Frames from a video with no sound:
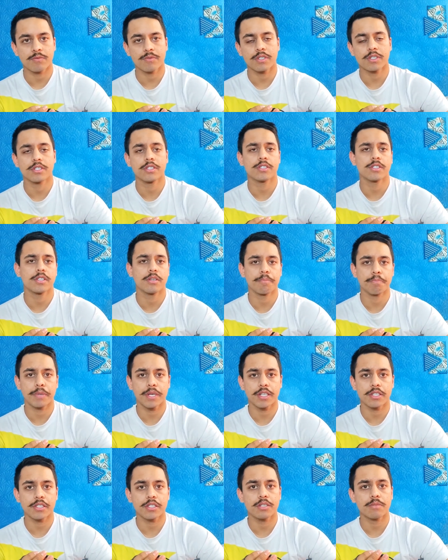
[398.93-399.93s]
which is the
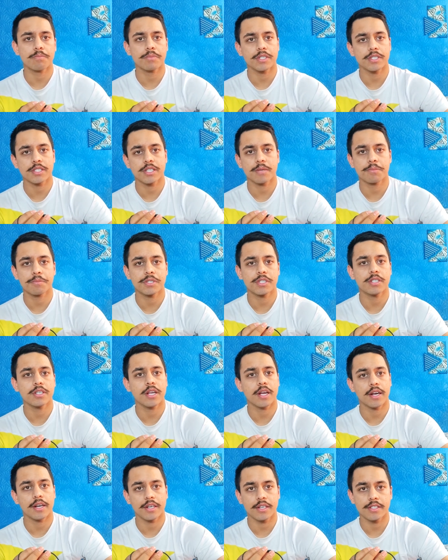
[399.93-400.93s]
Picture, Perception
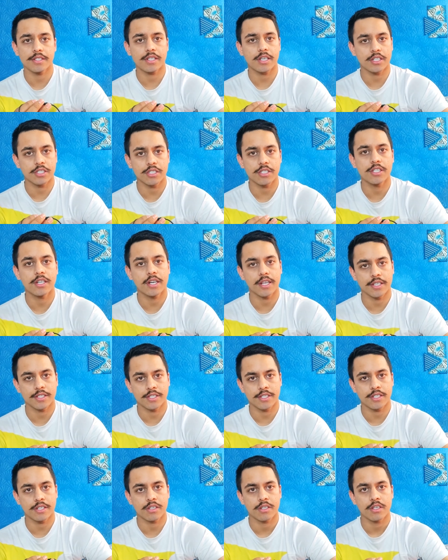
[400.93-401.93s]
and Discussion
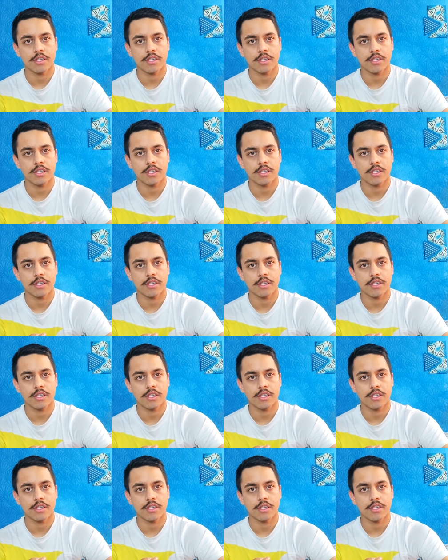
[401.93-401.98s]
test.